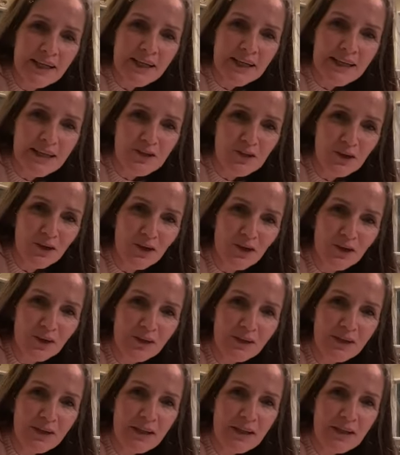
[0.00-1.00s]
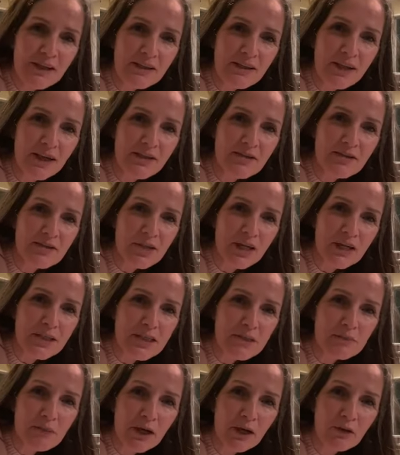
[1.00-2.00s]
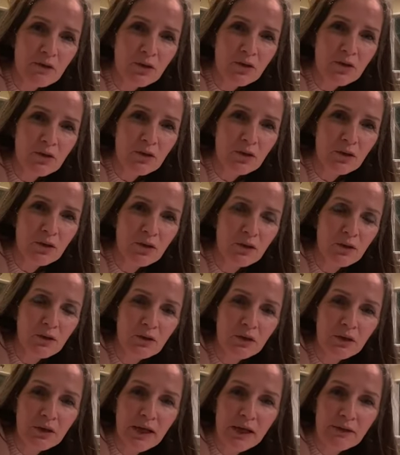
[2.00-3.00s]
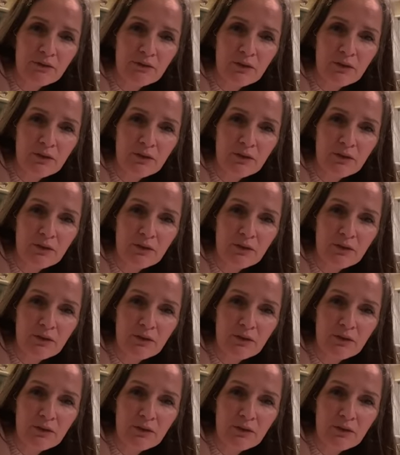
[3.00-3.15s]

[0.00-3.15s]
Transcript: He's on. Does a smelter do...